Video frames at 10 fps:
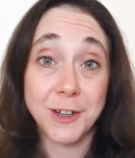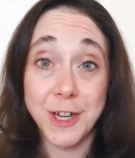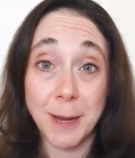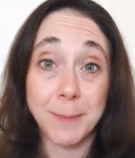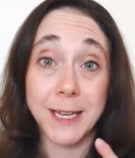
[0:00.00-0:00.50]

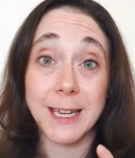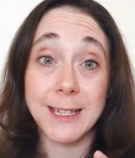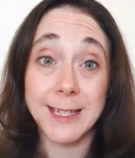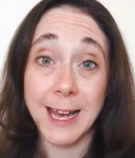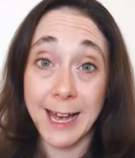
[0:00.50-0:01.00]

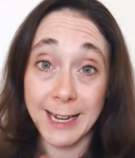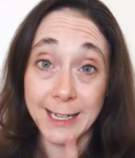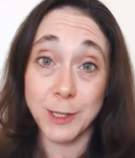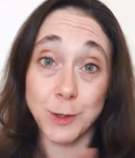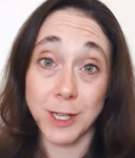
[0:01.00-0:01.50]
Japanese, and
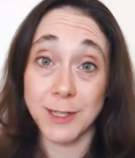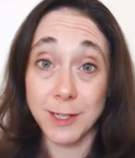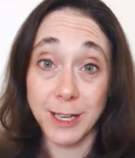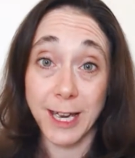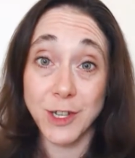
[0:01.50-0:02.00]
he does
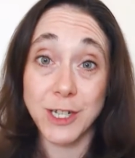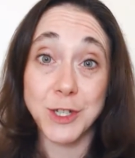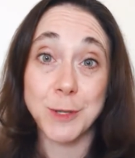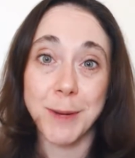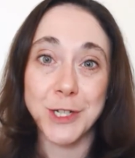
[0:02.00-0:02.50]
occasionally
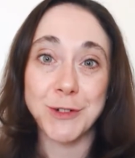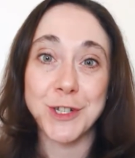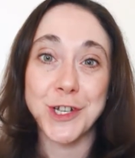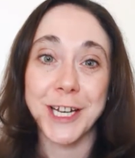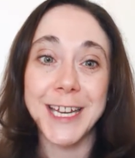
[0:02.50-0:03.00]
do Mandarin
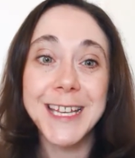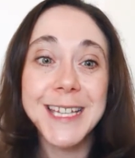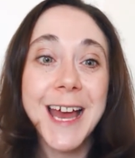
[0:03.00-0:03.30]
Chinese.